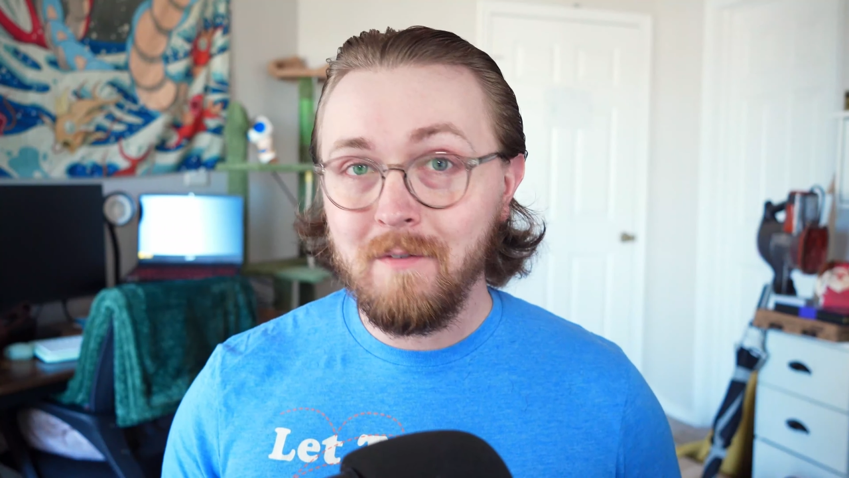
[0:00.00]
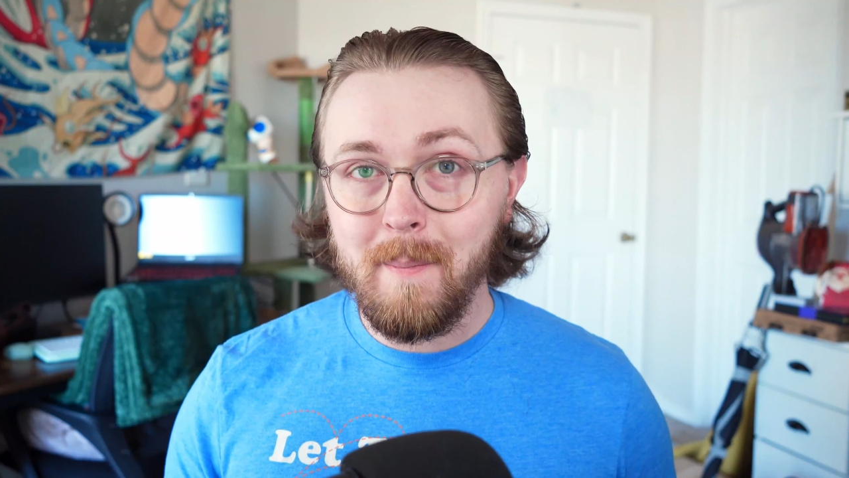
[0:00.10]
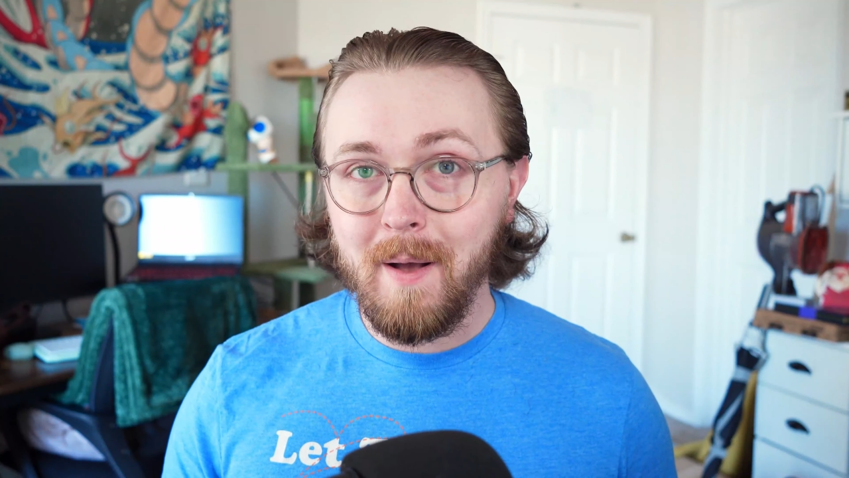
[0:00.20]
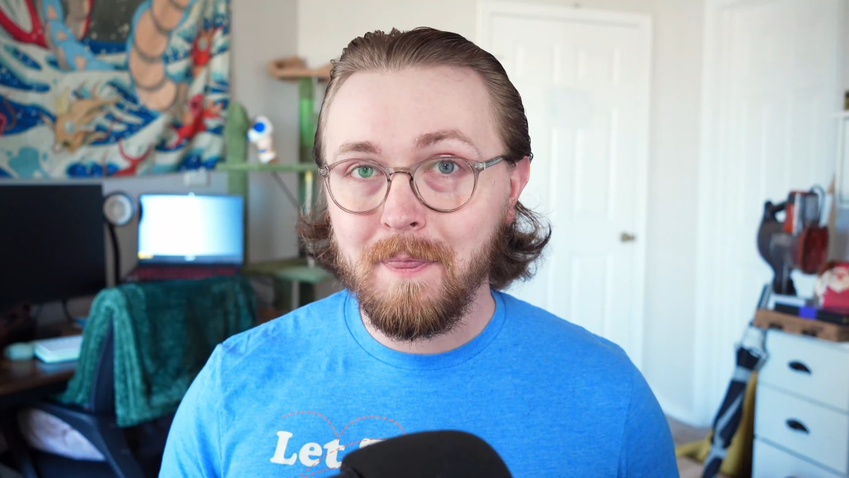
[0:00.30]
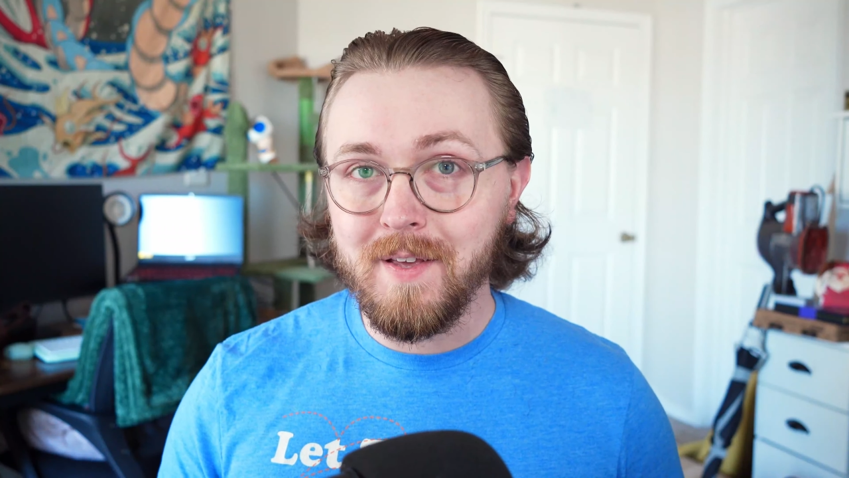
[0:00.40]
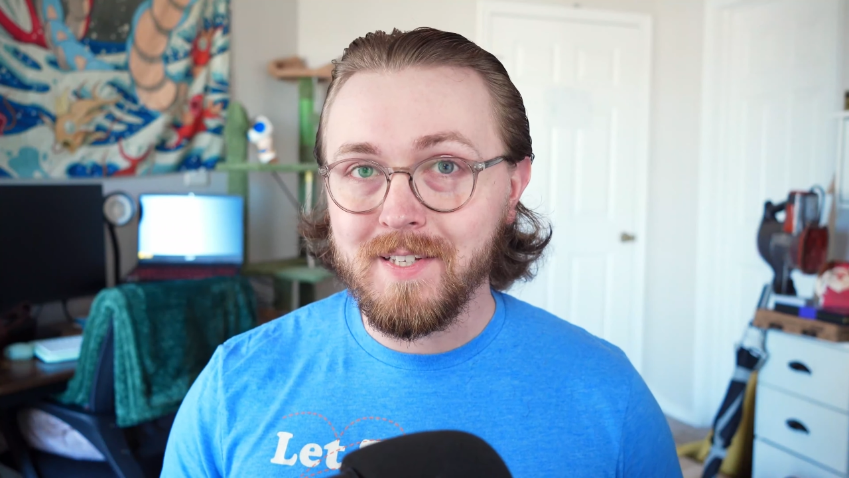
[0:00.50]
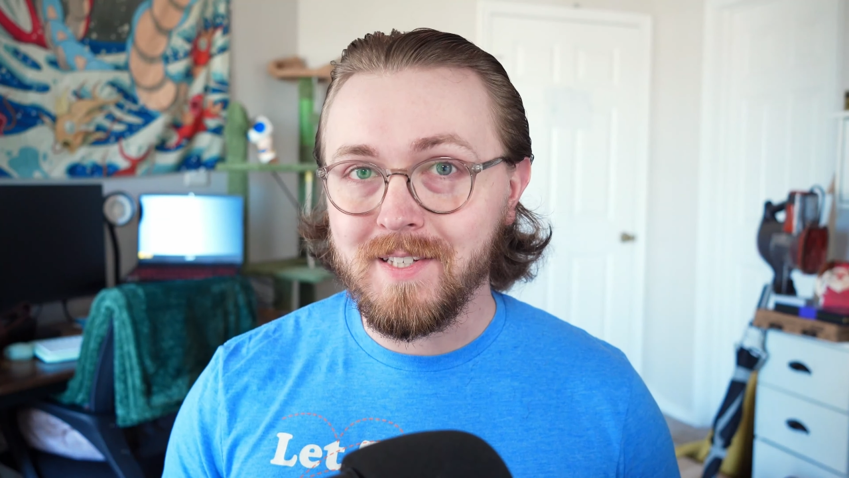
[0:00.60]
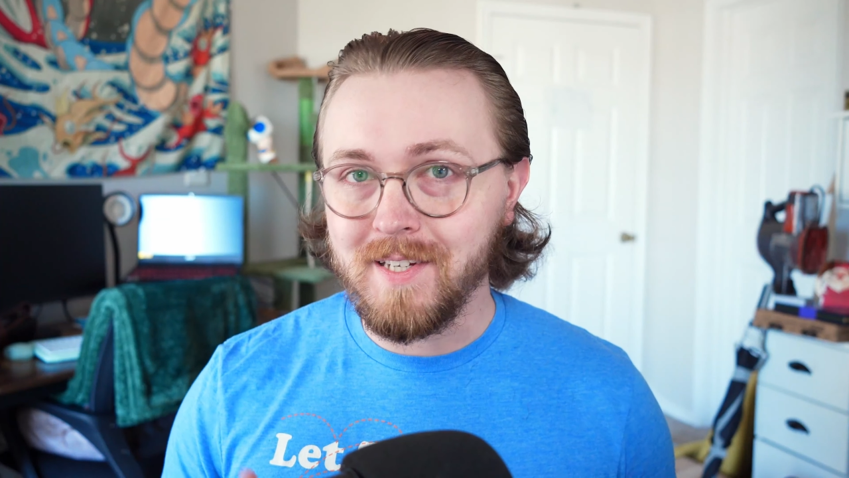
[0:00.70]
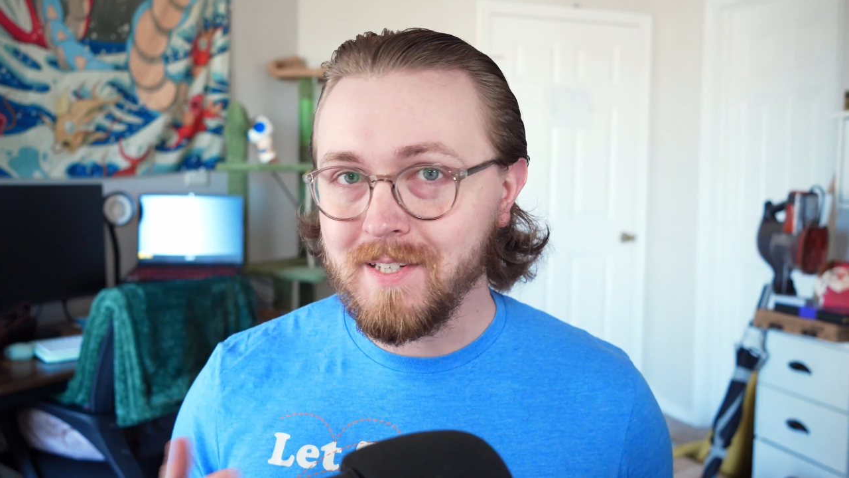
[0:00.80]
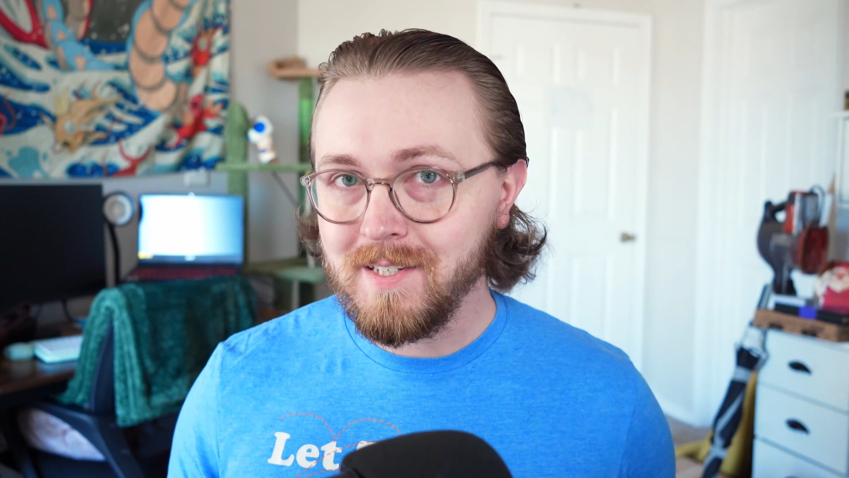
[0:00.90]
about this
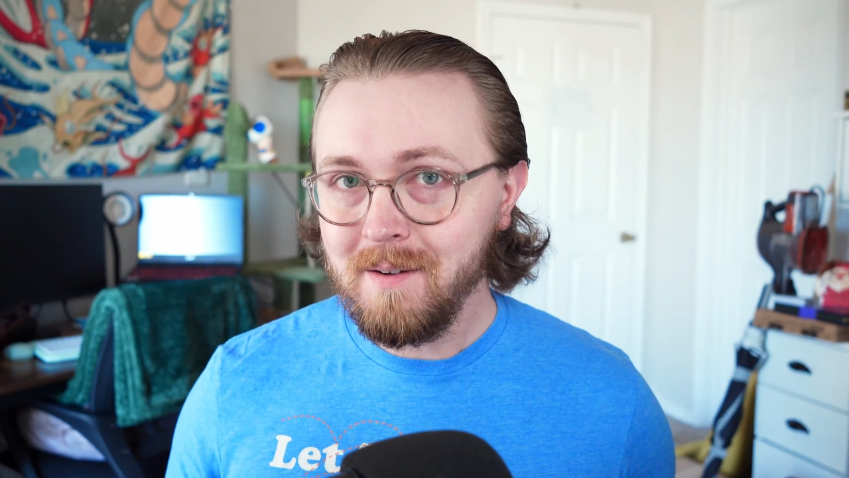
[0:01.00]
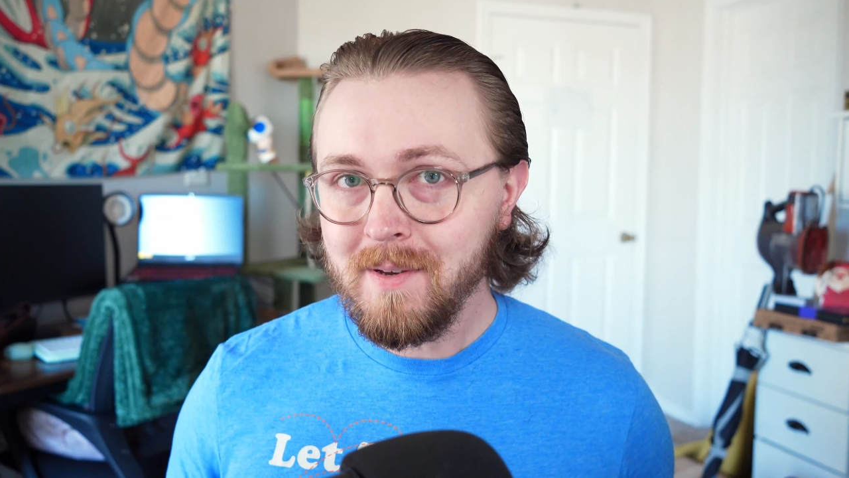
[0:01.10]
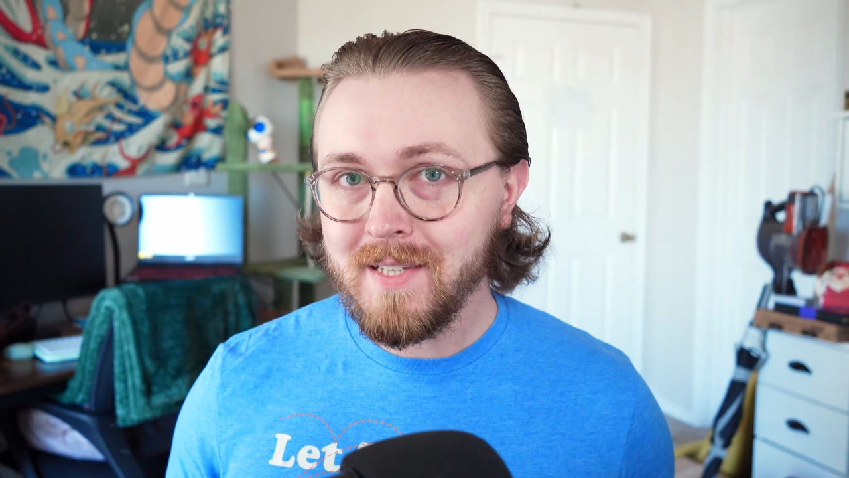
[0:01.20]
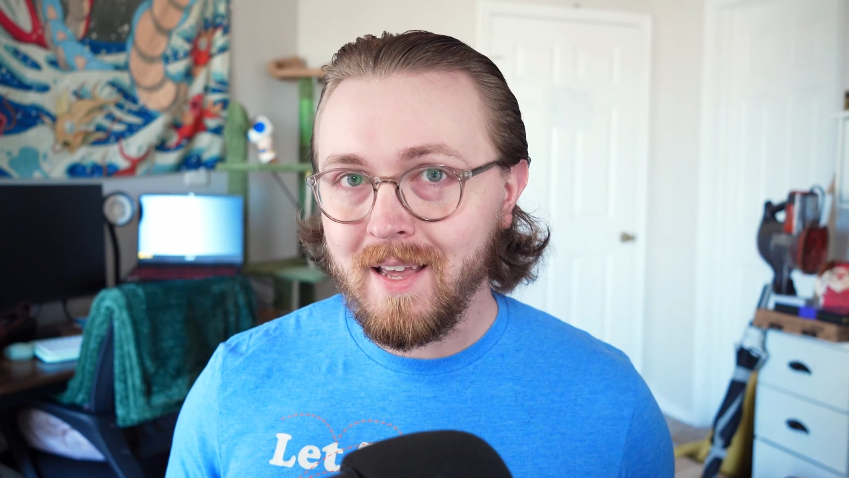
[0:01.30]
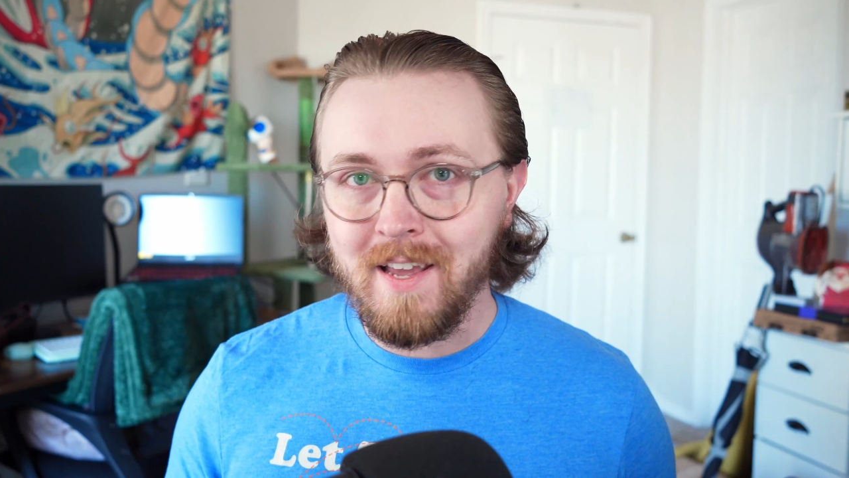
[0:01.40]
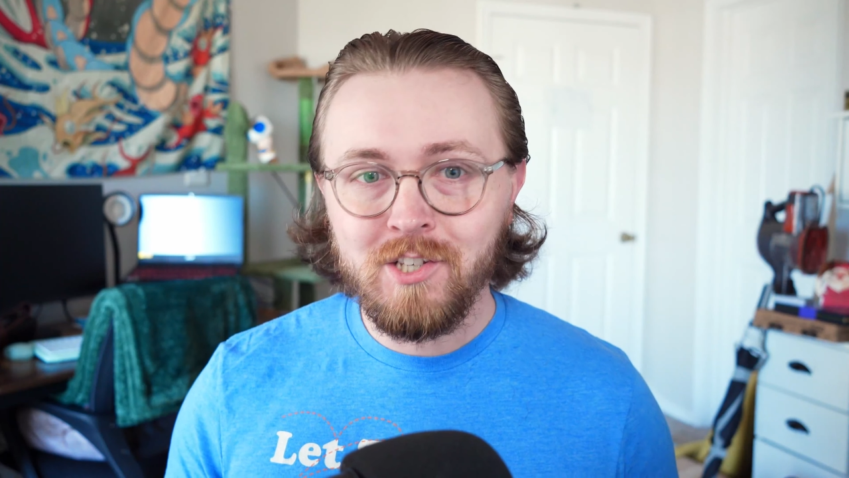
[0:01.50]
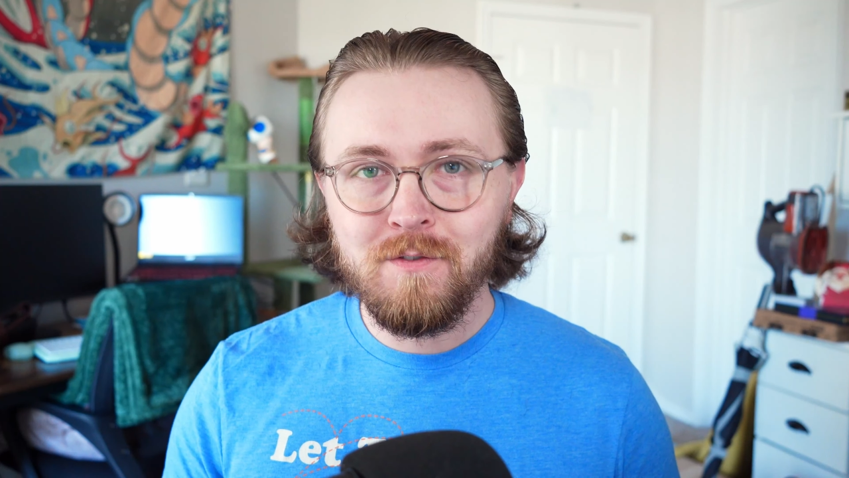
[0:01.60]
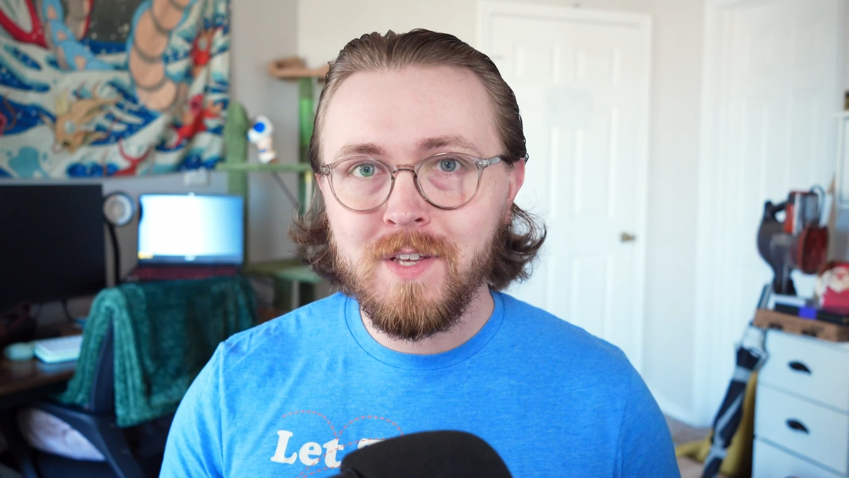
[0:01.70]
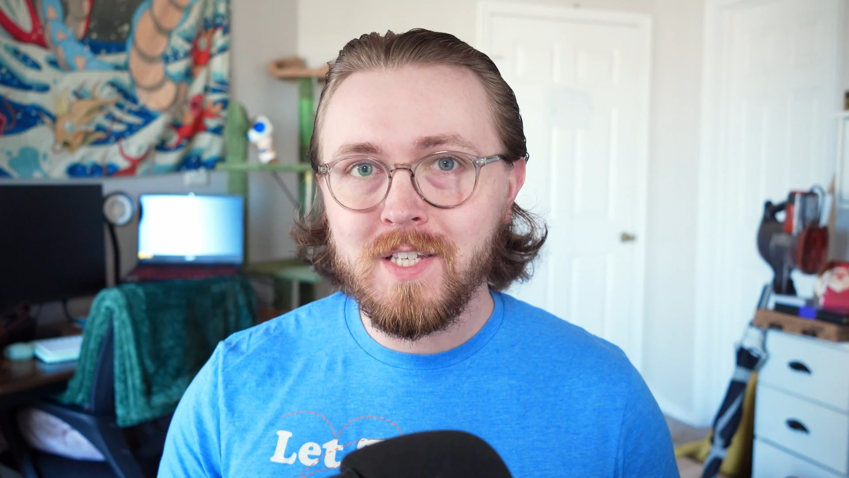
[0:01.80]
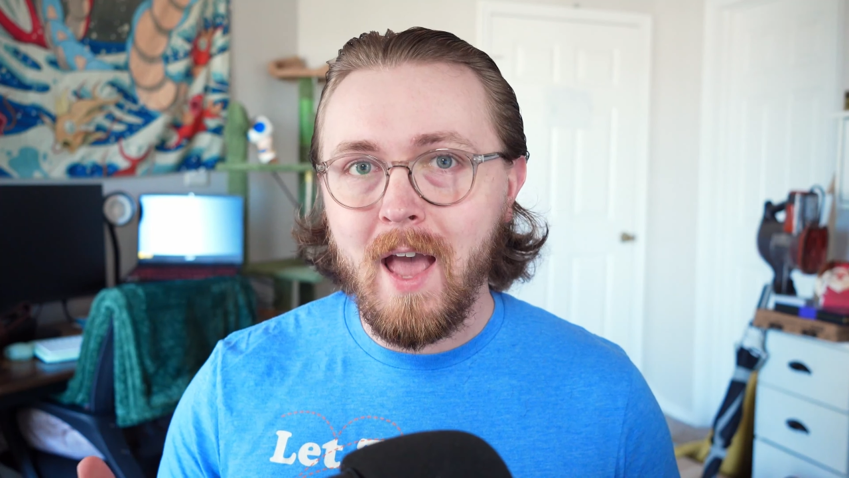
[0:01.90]
system is that each of these